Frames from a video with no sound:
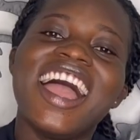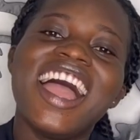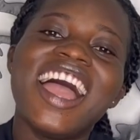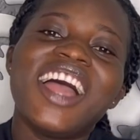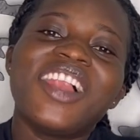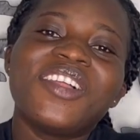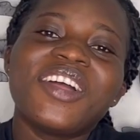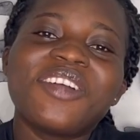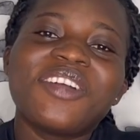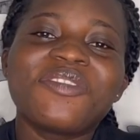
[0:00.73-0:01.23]

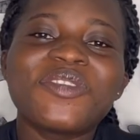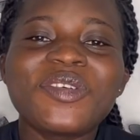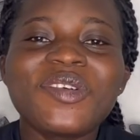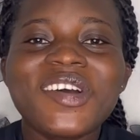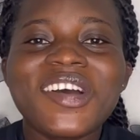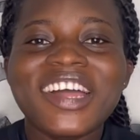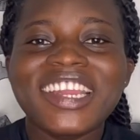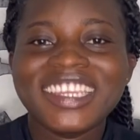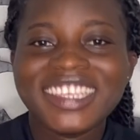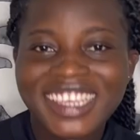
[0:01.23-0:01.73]
Hello
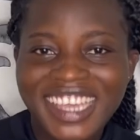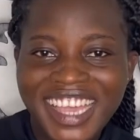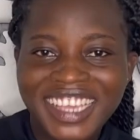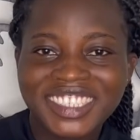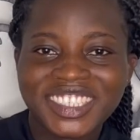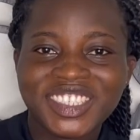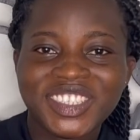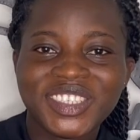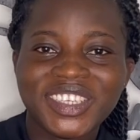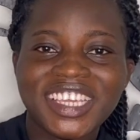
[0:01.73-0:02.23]
everyone, yes,
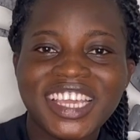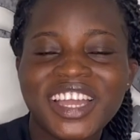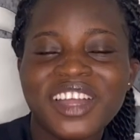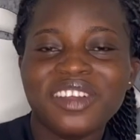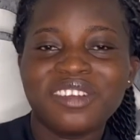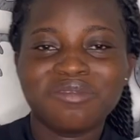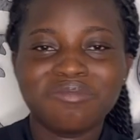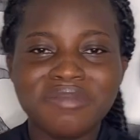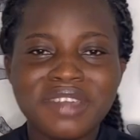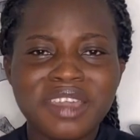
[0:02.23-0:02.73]
it's a girl,
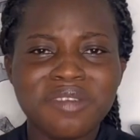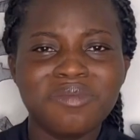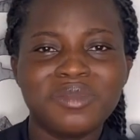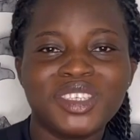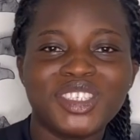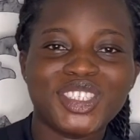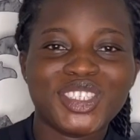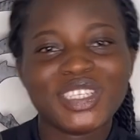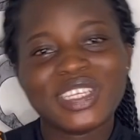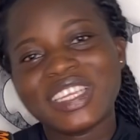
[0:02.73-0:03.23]

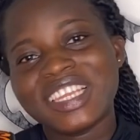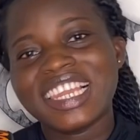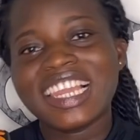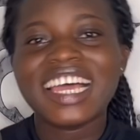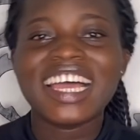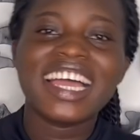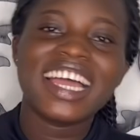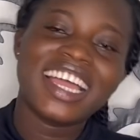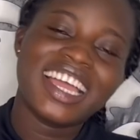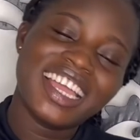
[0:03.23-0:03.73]

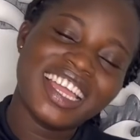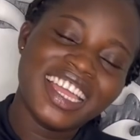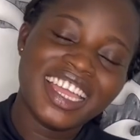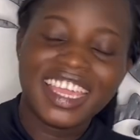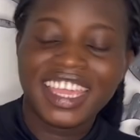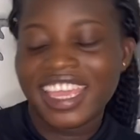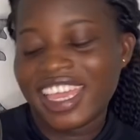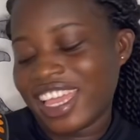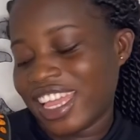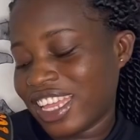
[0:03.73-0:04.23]
Ayangbemisola.
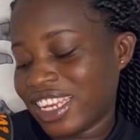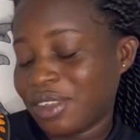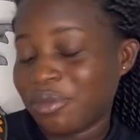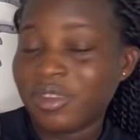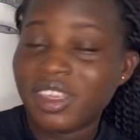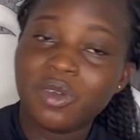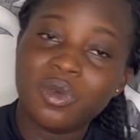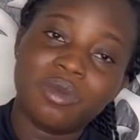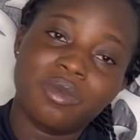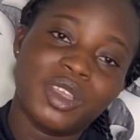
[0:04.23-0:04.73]
Yeah, and I'm
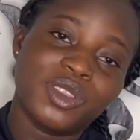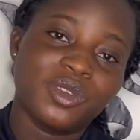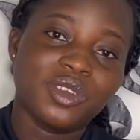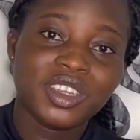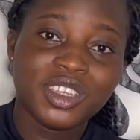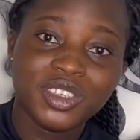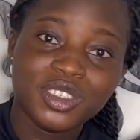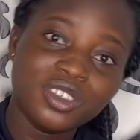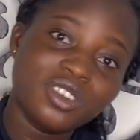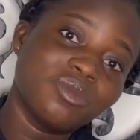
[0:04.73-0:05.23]
here with my
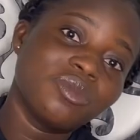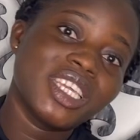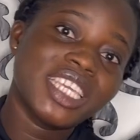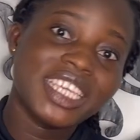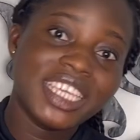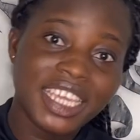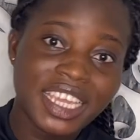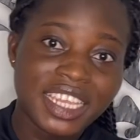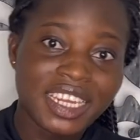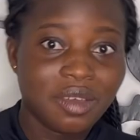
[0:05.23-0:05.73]
talking drum
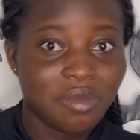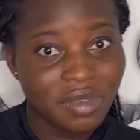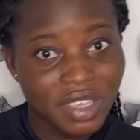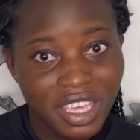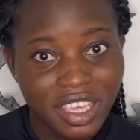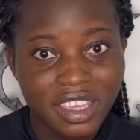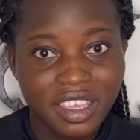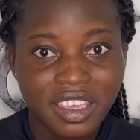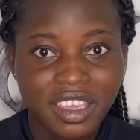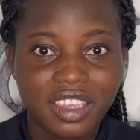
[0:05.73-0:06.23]
again. I'm here
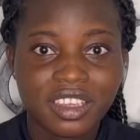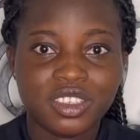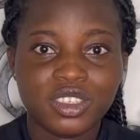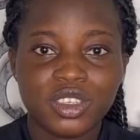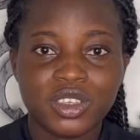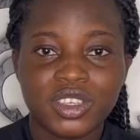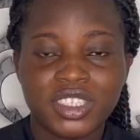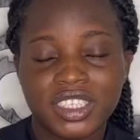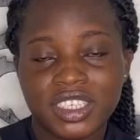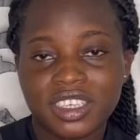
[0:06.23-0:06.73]
again, so
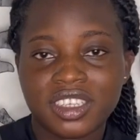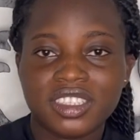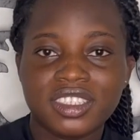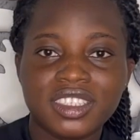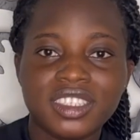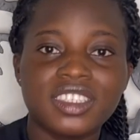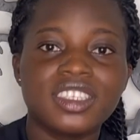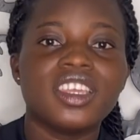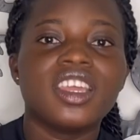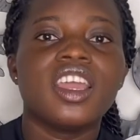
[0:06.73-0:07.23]
as you can
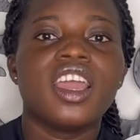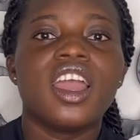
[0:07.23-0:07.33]
see.